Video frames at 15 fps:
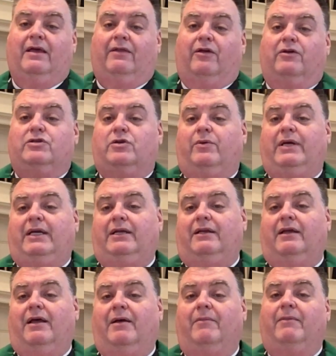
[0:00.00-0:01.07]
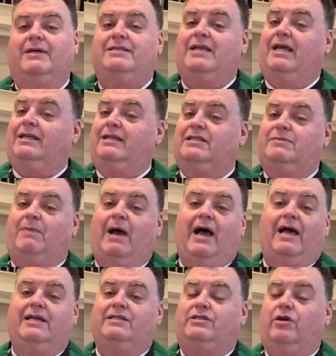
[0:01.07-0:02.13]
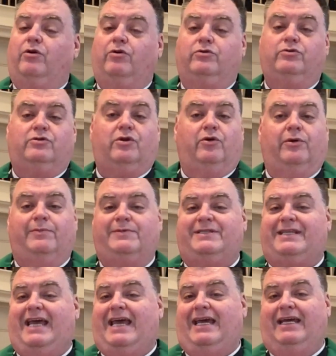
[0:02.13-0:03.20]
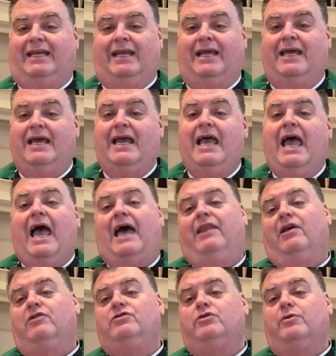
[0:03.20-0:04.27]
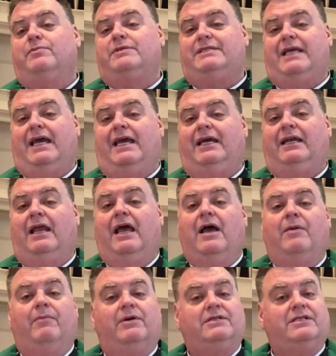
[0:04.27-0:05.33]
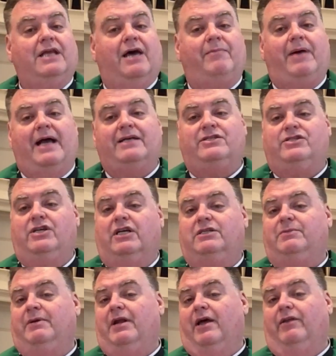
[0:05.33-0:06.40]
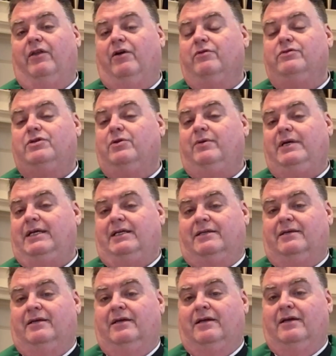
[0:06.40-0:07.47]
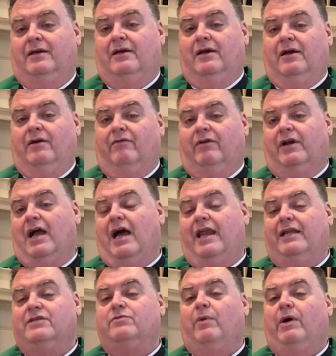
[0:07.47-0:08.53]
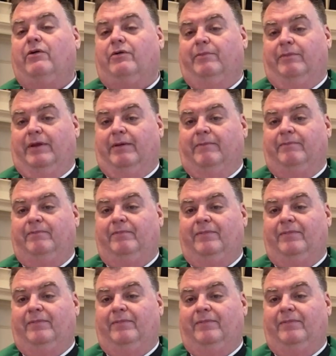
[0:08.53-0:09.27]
Those who eat must not despise those who abstain, and those who abstain must not pass judgment on those who eat, for God has welcomed them.